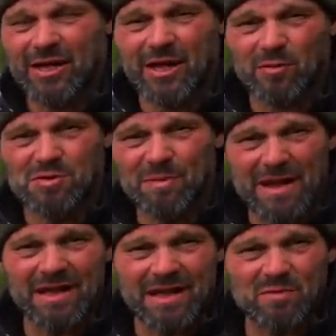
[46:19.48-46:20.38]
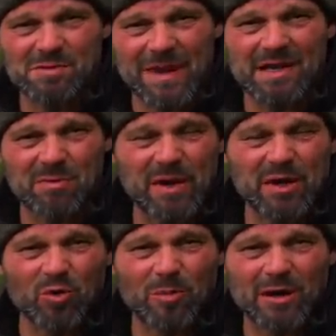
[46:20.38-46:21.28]
it was meant to
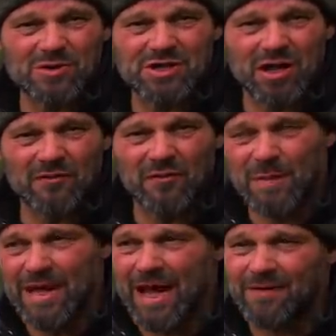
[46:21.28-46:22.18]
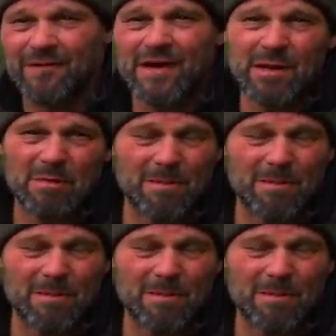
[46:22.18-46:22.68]
be almost, you know, for me and for him.